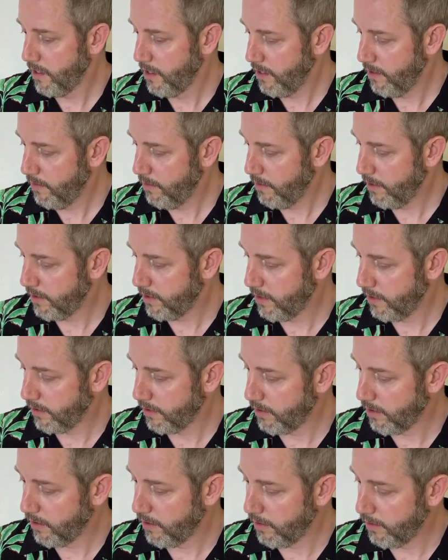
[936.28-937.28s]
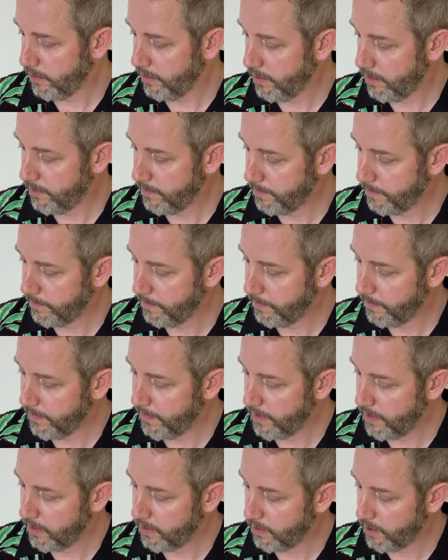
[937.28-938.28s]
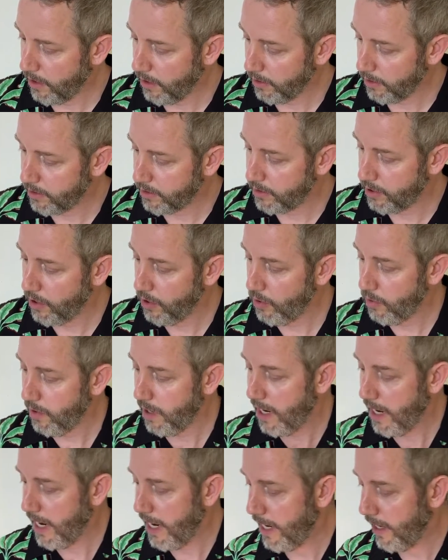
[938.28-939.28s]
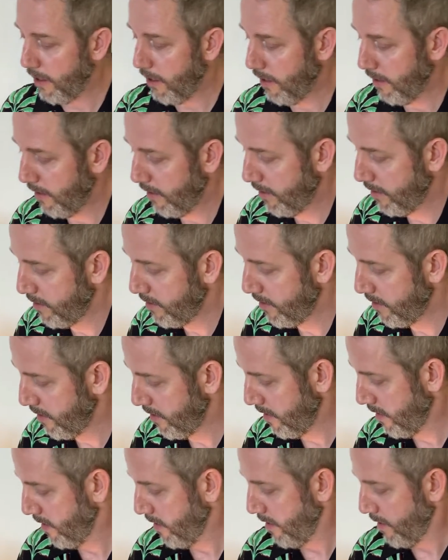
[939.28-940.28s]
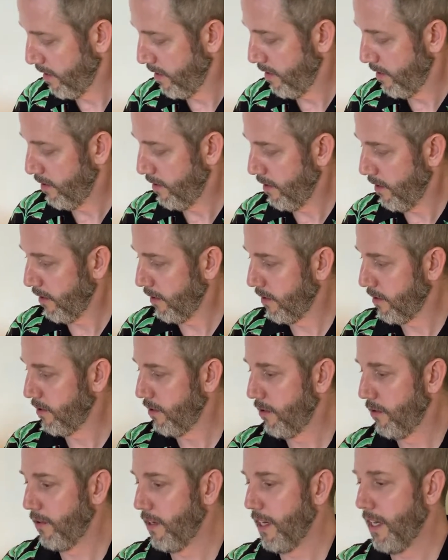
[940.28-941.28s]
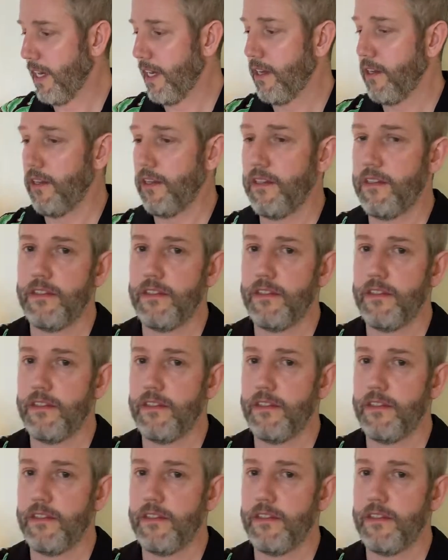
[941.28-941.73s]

what's it called? Dark Toe Isle. Dark Toe Isle